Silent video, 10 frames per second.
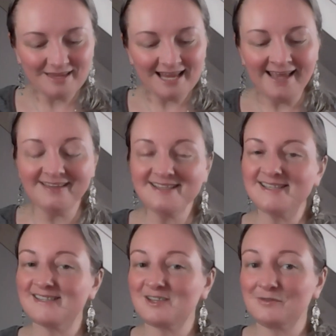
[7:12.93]
And this
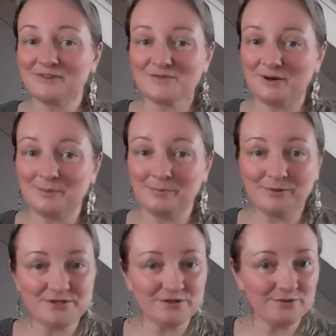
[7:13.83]
is something that's very
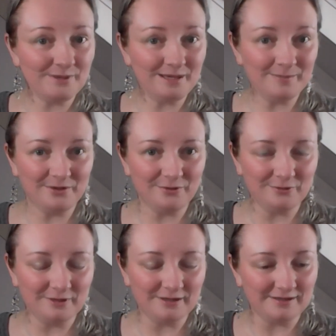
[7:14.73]
personal. Maybe
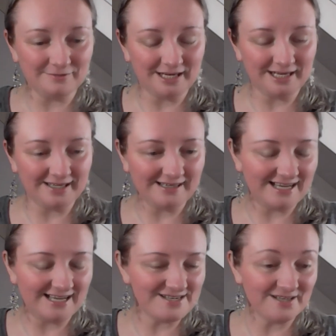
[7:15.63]
you'll
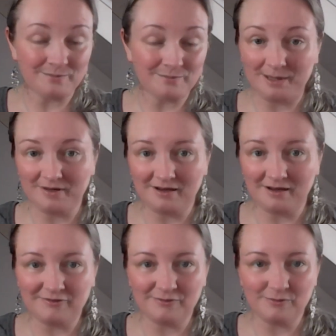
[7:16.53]
recognize it, maybe
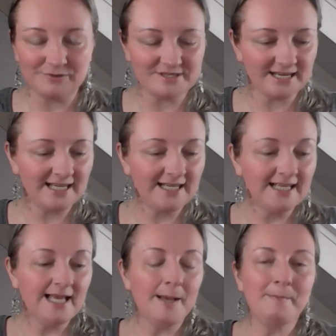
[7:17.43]
not, of course.
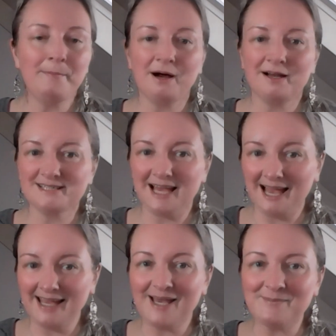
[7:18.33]
But
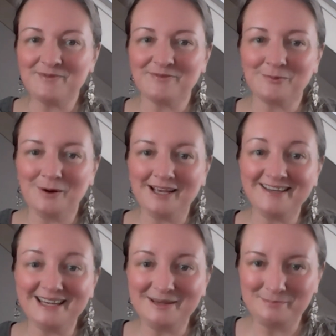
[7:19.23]
I am quite
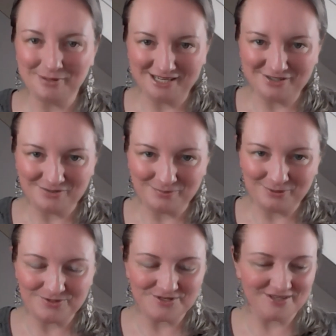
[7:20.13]
an impatient
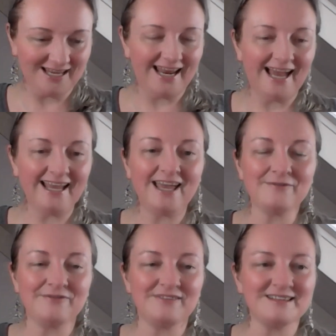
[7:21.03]
person and I
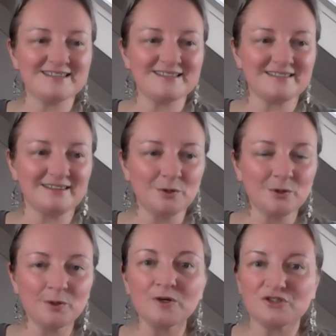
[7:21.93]
have this
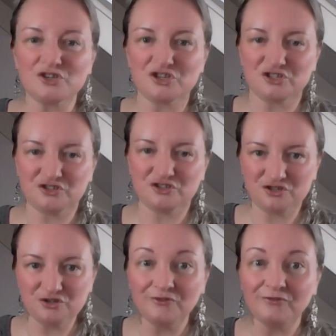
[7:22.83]
urge
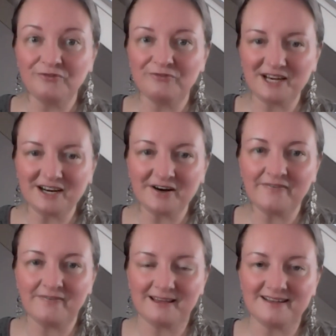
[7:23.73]
to figure
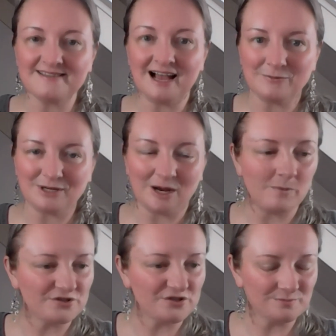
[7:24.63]
things out. I
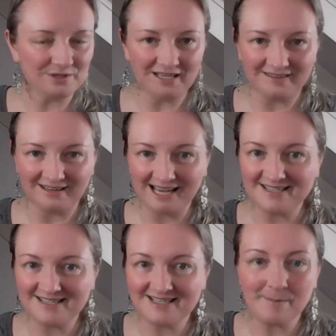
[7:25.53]
want to be in the
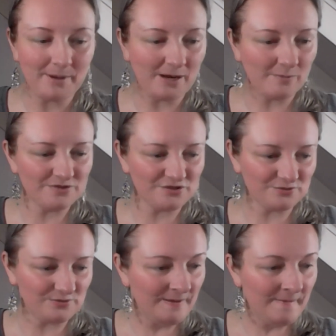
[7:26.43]
next step. I want
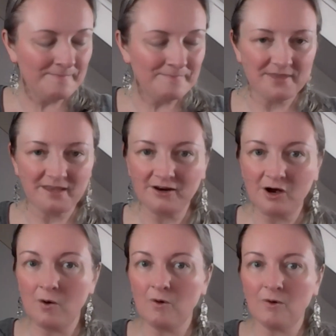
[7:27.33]
to, you
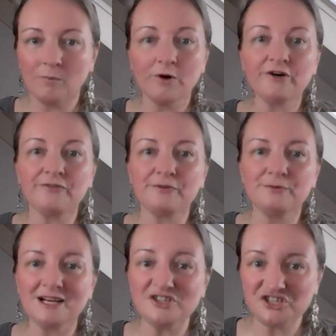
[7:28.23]
know, work through
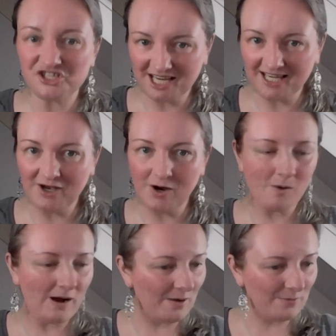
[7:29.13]
my shadow.
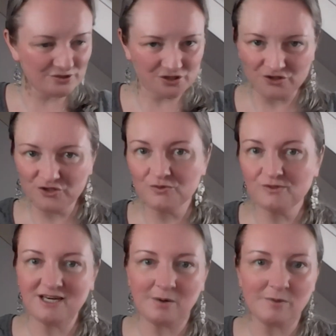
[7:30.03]
I want to do
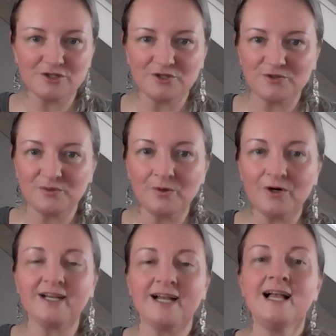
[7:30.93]
it. I want to do the
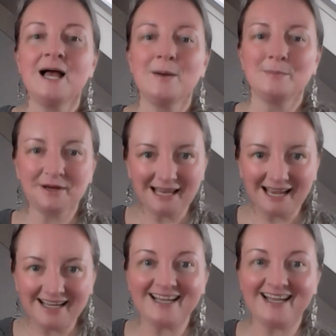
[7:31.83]
work. But
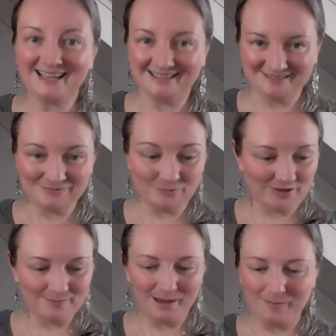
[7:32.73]
like
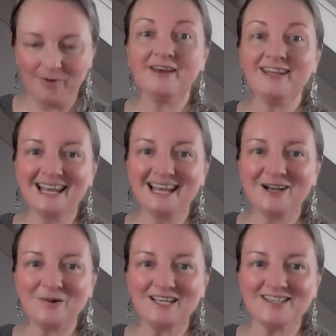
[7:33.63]
with my body
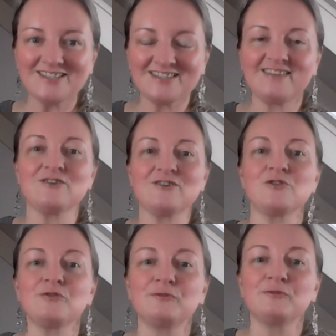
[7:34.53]
language, there's a
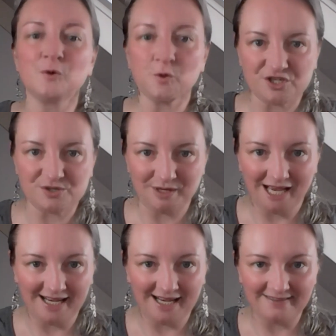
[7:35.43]
force
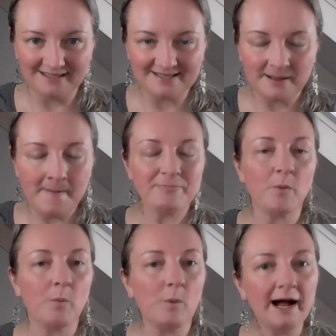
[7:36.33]
behind this.
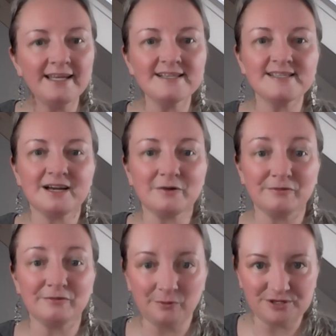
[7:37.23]
Why is there a
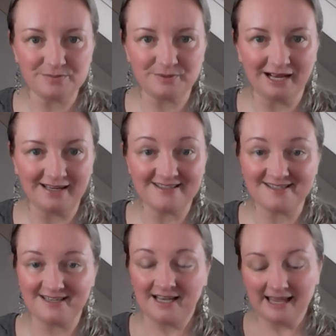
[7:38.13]
force behind
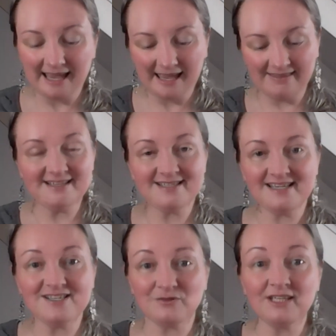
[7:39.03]
this? And this
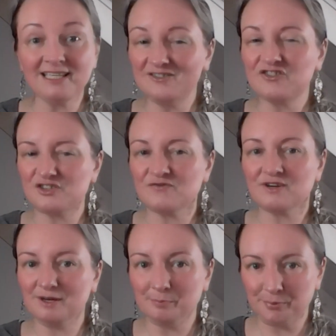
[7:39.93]
is really just
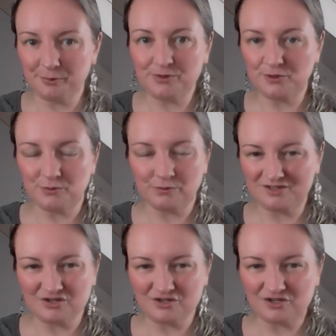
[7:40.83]
very personal.
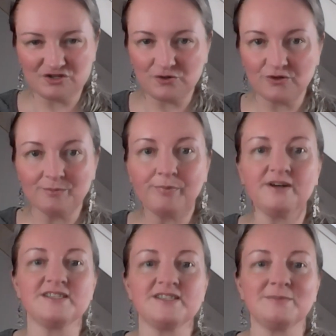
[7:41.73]
It's certain
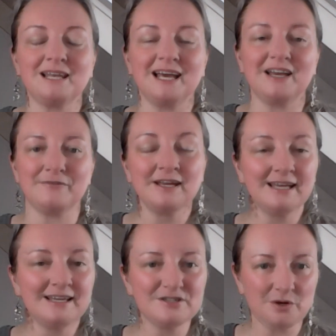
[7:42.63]
parts in my life.
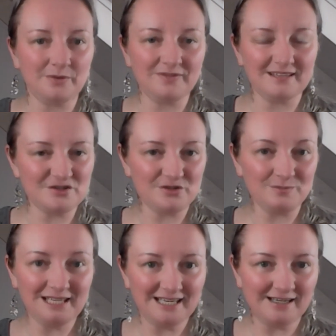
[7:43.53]
So this to
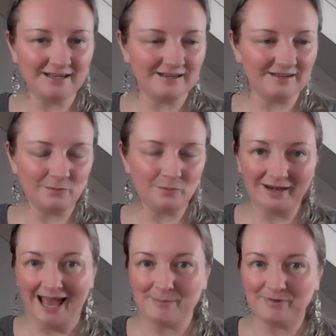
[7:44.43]
me, what
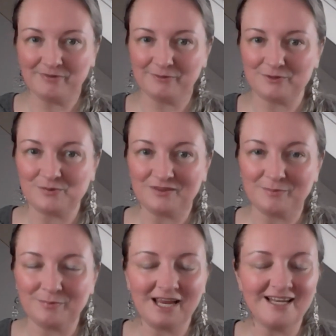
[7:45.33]
happened, of course, with the
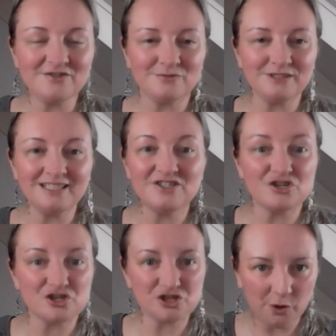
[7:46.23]
paint really
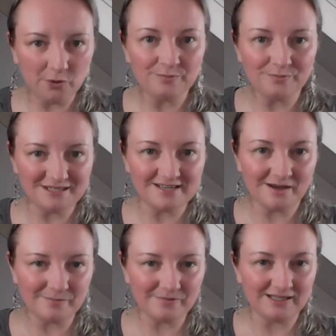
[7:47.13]
showed me
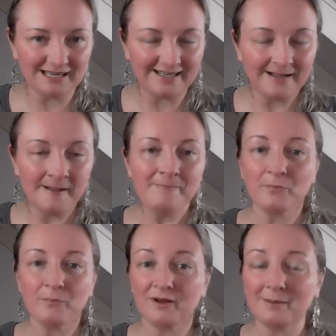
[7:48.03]
something like,
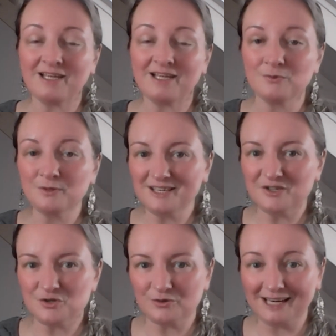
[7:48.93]
what am I doing in
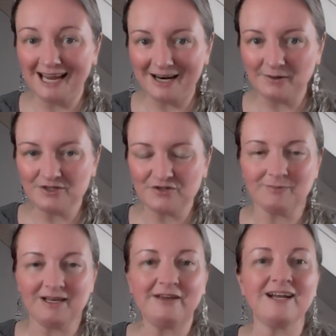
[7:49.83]
certain areas of
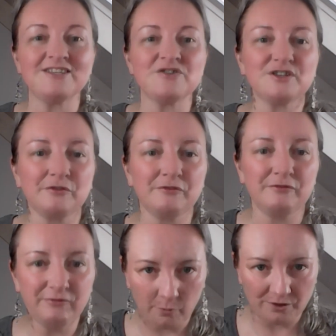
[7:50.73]
my life? I try to
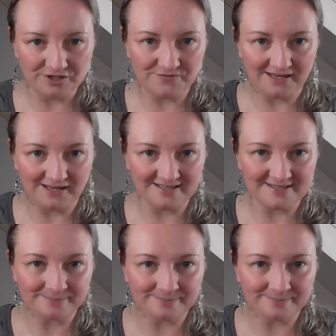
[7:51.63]
force things.